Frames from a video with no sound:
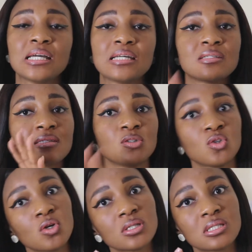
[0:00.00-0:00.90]
It's
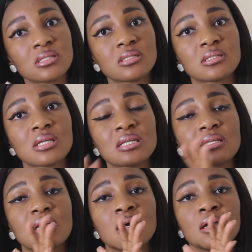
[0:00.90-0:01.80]
not
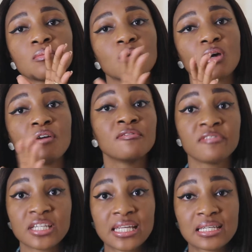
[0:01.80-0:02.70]

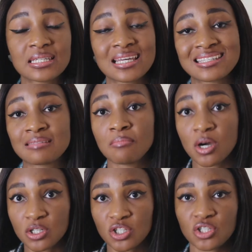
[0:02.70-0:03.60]
convenient as
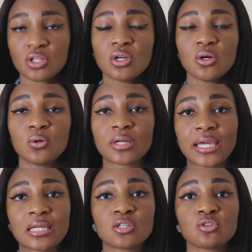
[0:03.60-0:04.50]
much.
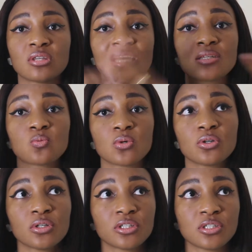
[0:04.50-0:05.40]
Okay, so that's one
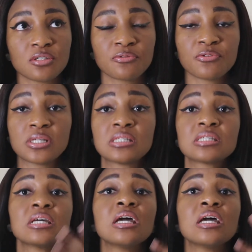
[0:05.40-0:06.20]
other difference.